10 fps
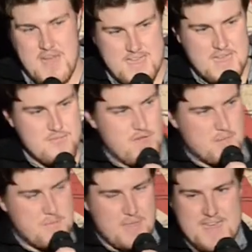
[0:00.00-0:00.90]
I get
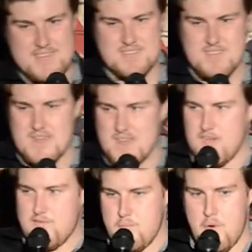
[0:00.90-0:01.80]
rugby players, and I
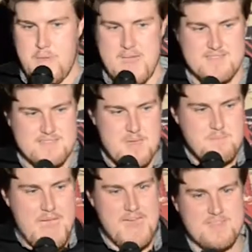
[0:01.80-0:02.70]
get football players. They're
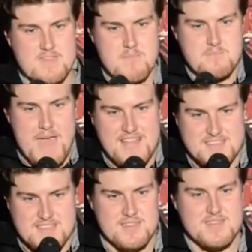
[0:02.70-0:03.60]
manly, they're
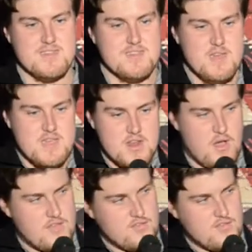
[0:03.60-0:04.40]
masculine. You know,